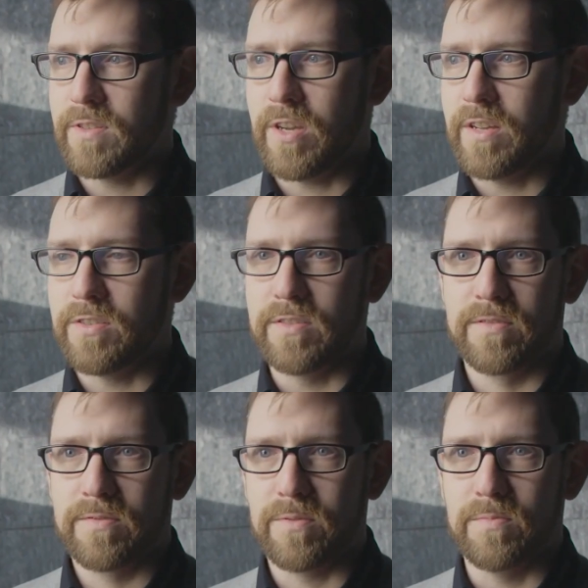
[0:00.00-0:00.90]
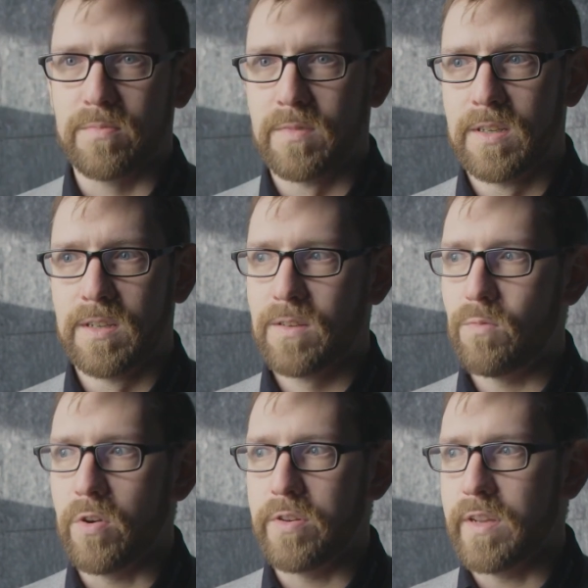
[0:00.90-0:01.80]
that changes from
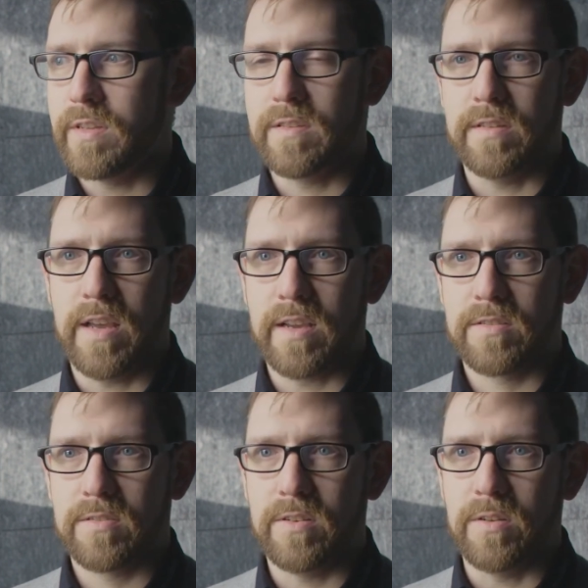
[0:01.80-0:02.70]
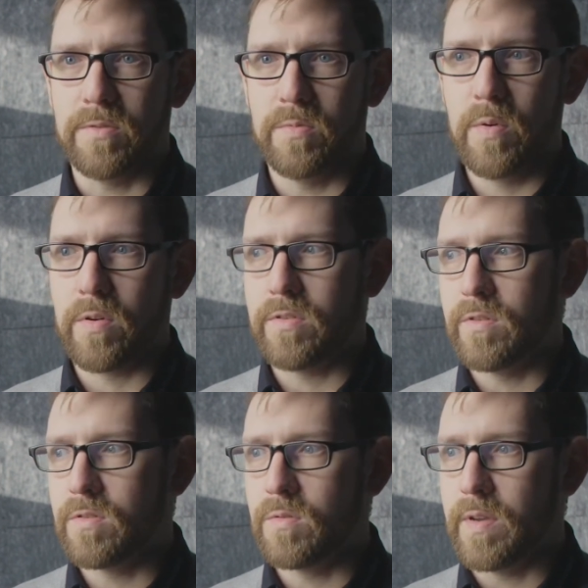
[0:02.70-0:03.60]
one year to the next. We want
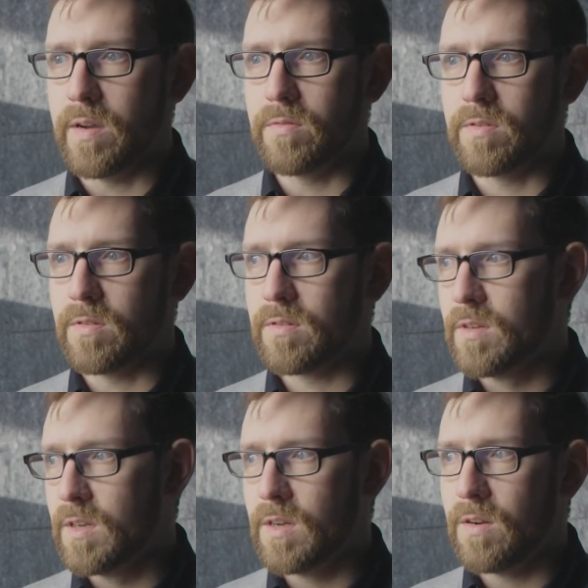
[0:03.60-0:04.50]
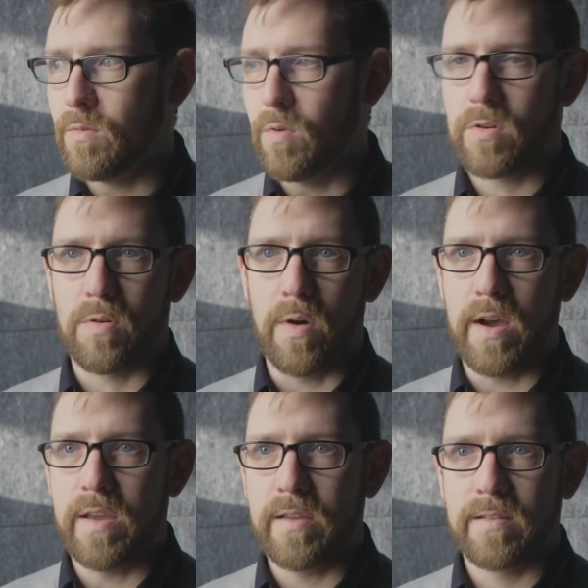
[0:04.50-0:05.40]
you to be able to walk
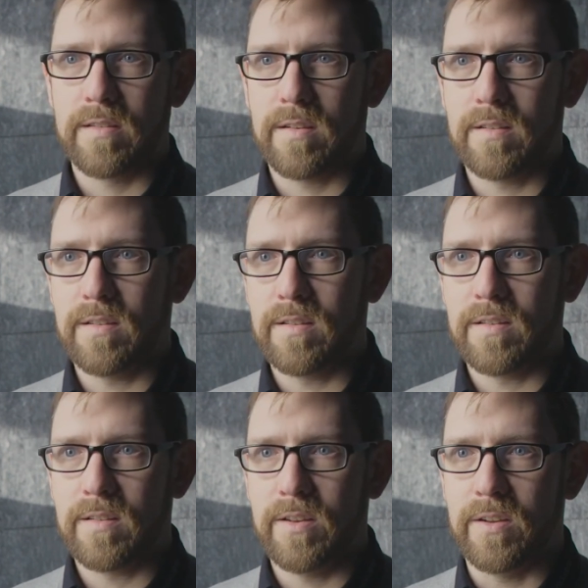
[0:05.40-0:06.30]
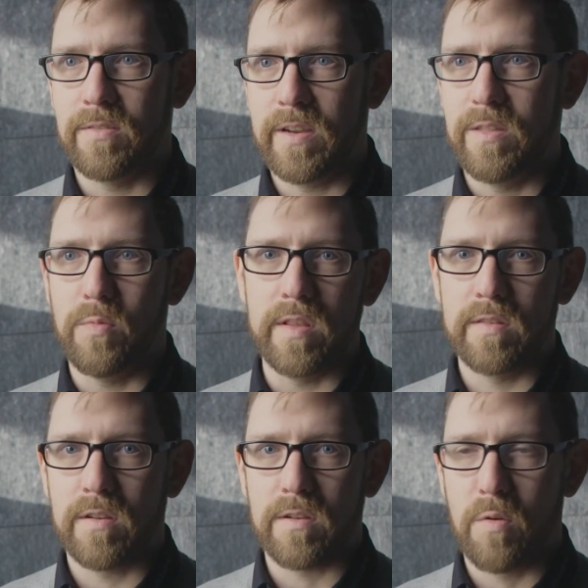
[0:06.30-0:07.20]
away, in the
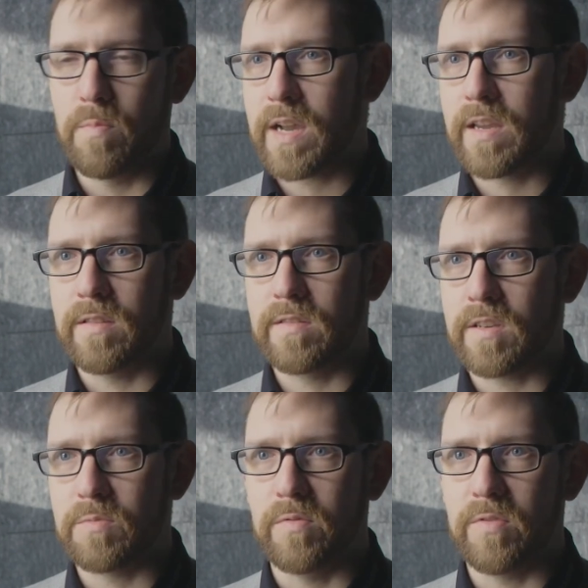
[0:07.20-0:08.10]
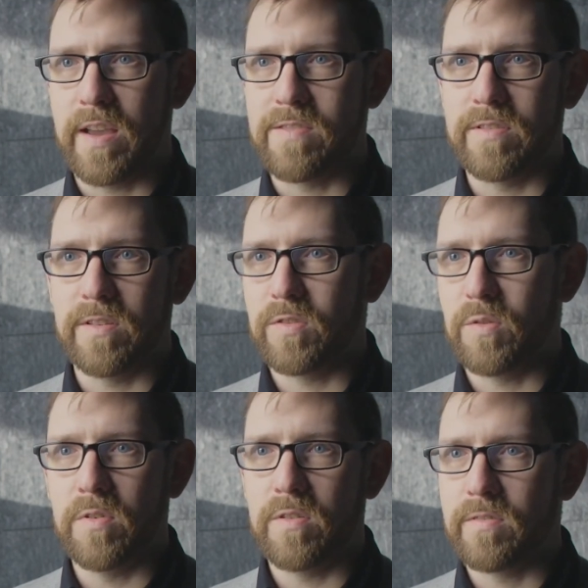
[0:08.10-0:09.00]
winter, come back in 6 months later in the
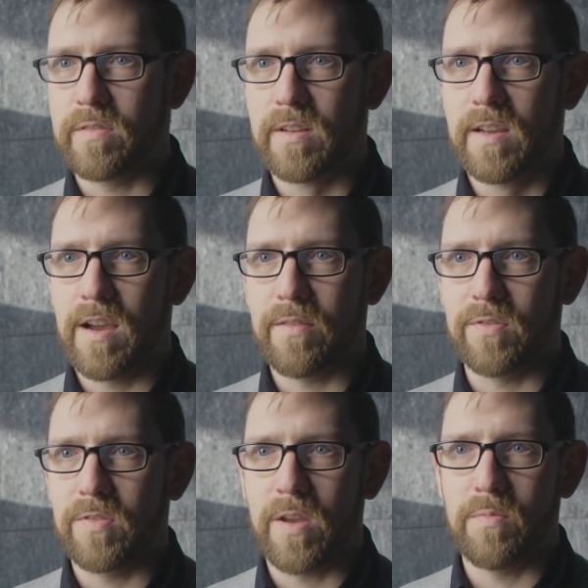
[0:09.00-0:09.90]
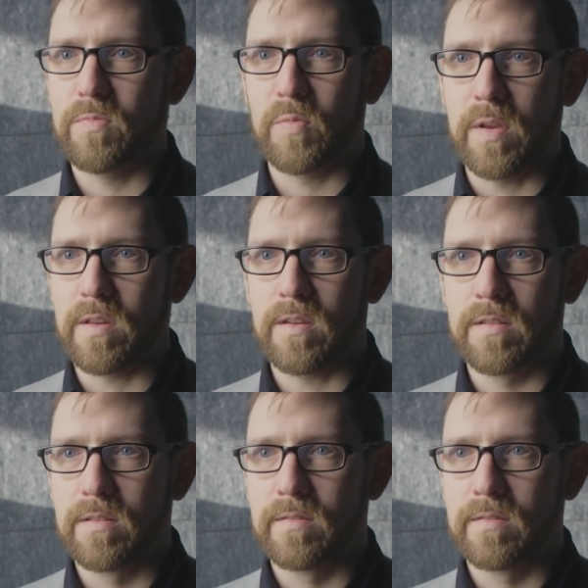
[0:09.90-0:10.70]
summer and have the same speaker.